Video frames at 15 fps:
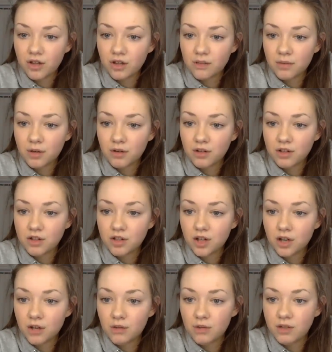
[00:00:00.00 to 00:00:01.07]
component
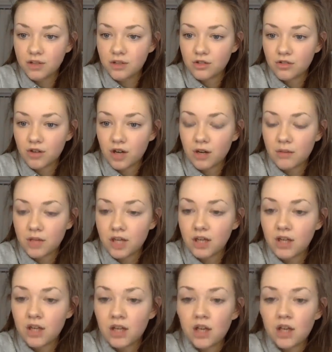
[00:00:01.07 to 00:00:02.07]
2 in drama?